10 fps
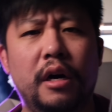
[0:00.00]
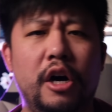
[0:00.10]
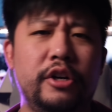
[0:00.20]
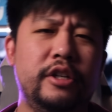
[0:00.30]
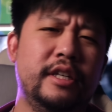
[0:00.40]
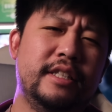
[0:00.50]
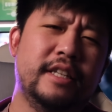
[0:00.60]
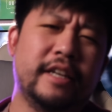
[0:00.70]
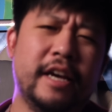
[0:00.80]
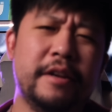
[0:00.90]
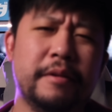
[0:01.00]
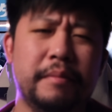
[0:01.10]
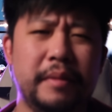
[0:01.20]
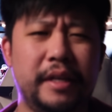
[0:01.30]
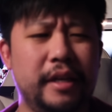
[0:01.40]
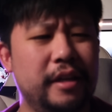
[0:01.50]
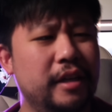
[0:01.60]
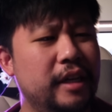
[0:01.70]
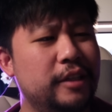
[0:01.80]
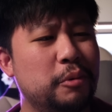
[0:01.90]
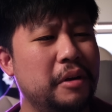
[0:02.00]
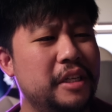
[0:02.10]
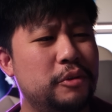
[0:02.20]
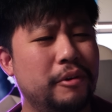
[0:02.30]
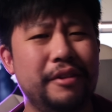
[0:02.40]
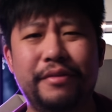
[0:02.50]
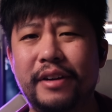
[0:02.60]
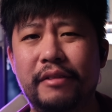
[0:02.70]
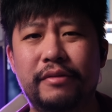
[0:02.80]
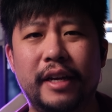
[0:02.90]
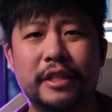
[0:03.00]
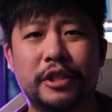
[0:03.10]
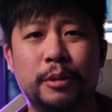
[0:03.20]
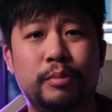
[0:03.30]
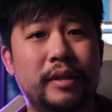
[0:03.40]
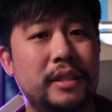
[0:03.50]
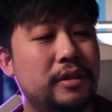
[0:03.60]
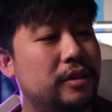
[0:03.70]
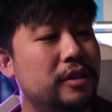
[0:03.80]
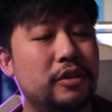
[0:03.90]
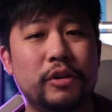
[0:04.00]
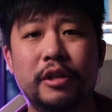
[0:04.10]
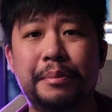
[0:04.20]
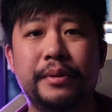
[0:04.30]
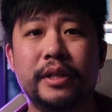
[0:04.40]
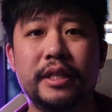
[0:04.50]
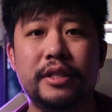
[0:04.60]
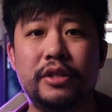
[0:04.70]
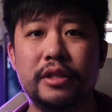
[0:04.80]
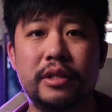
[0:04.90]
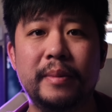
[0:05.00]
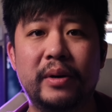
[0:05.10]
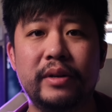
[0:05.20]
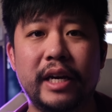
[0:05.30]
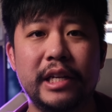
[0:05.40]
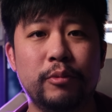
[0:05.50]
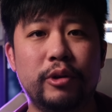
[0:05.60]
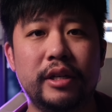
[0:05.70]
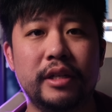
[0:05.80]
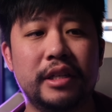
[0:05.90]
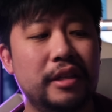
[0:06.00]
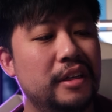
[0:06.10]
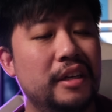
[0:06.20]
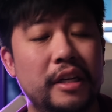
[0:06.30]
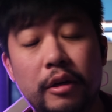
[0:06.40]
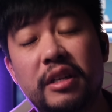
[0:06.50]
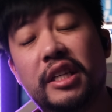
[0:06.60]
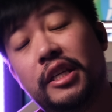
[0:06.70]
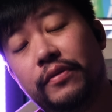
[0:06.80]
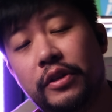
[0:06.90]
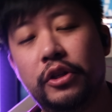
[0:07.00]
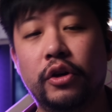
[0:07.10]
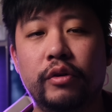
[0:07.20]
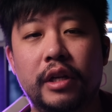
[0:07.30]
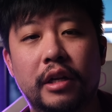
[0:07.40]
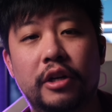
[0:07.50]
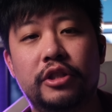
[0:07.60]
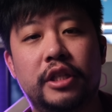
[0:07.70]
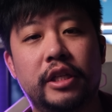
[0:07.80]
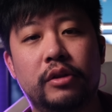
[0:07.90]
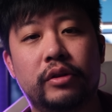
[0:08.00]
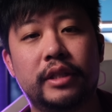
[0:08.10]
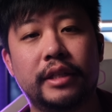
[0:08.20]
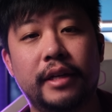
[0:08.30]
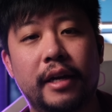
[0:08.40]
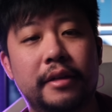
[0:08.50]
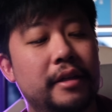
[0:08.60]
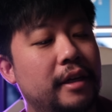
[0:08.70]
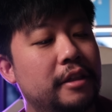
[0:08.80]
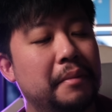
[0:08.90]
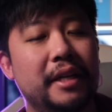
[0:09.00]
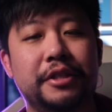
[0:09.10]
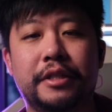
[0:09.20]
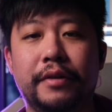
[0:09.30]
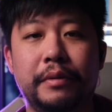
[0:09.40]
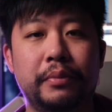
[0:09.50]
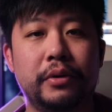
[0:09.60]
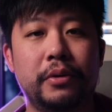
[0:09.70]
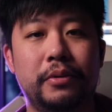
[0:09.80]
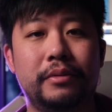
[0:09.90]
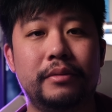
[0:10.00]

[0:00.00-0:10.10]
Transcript: Honor does it again, making a 2025 flagship that's just gonna please just about anyone, even though it largely looks exactly like the Magic 7 Pro.